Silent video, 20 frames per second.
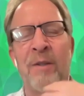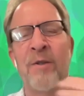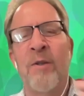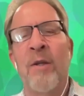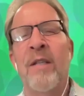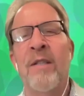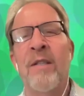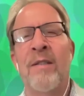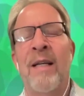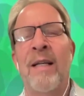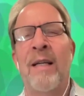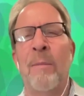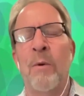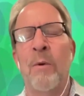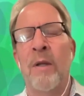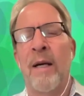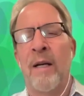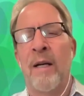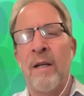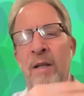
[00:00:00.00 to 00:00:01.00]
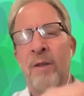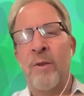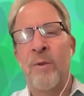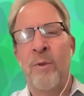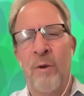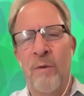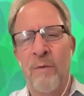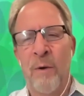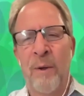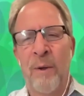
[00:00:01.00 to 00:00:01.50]
So you just end up with like a
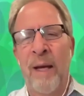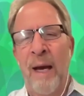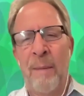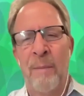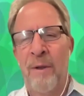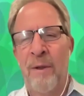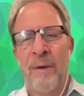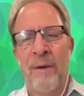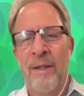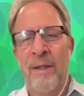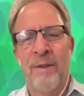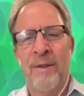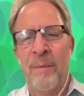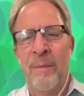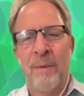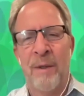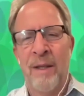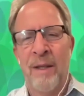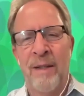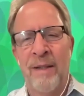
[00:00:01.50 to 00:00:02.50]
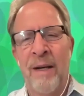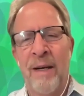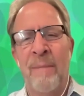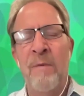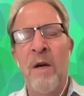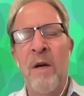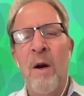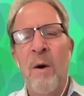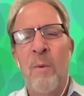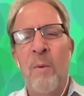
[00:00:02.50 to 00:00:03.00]
control vocabulary or something like
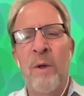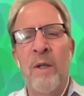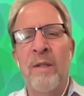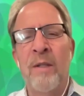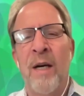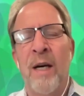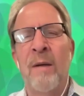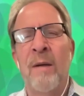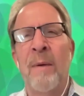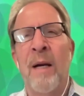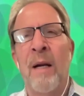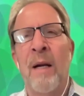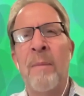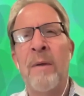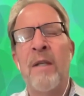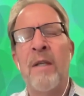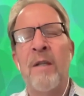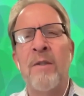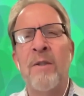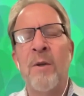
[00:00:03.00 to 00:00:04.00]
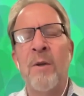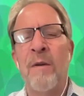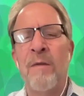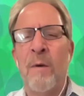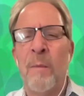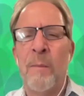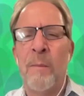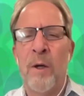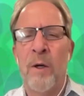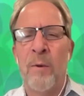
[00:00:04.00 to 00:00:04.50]
that, where you talk about it. But there's sort of
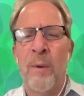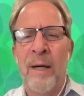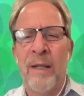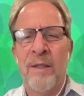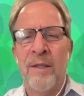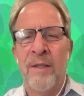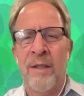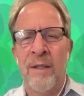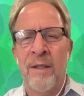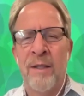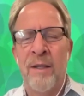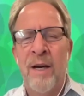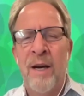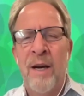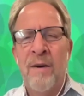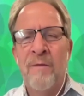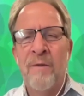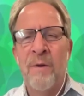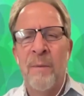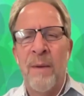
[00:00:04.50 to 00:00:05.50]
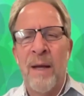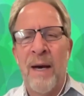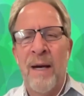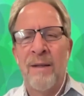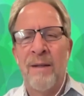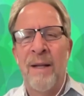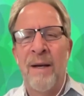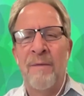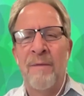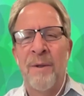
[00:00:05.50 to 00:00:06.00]
a progression from that
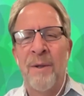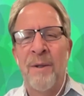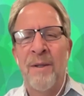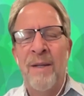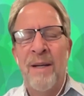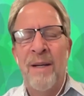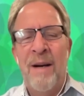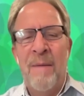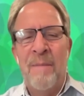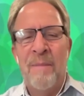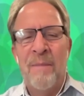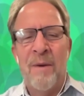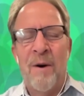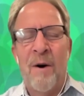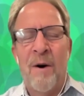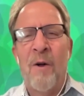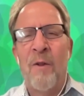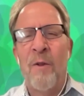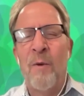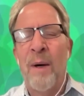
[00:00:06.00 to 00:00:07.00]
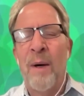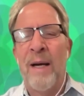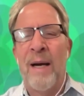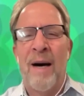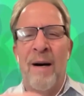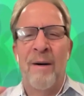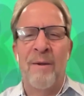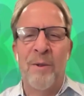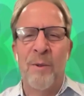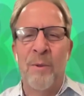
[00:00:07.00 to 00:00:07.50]
level all the way
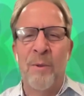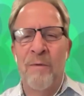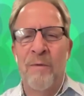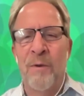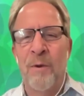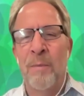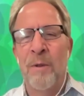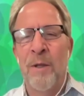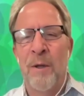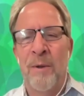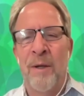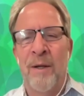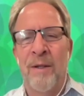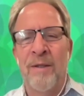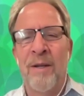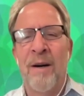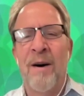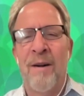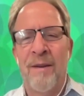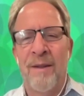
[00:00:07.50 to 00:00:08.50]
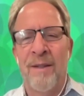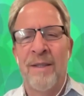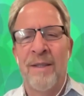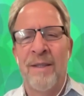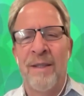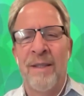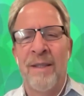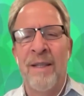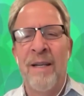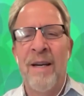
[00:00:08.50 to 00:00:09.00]
out to a full-blown ontology.